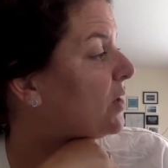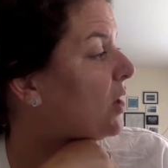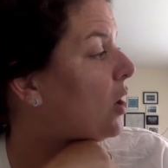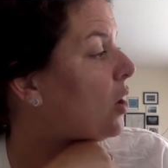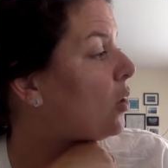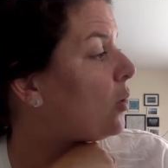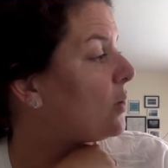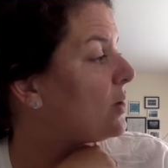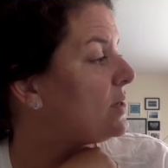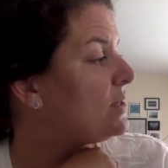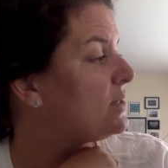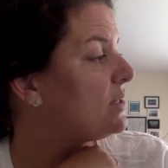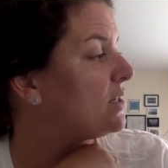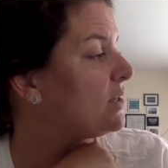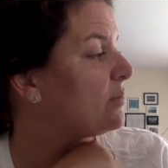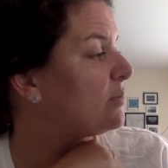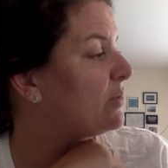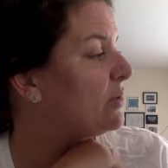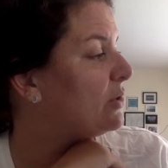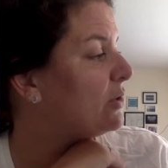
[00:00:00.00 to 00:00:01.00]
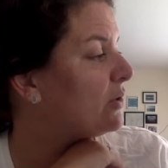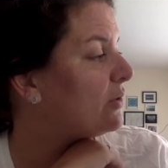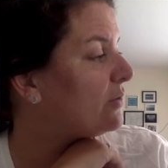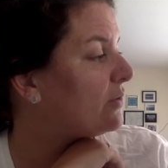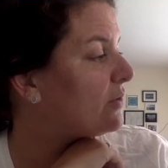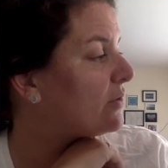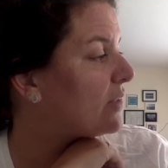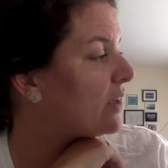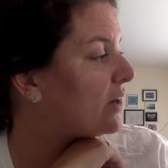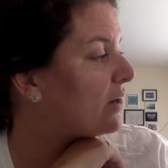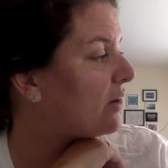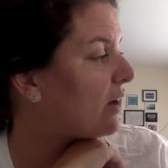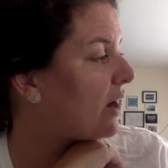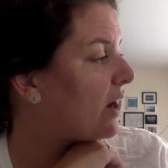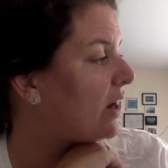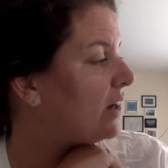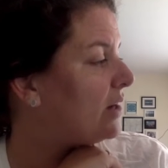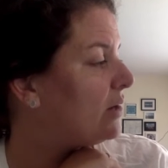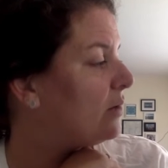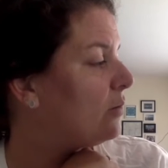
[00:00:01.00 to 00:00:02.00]
"Oh, isn't it beautiful?" they
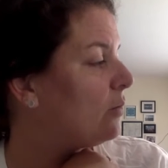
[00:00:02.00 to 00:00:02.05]
cried.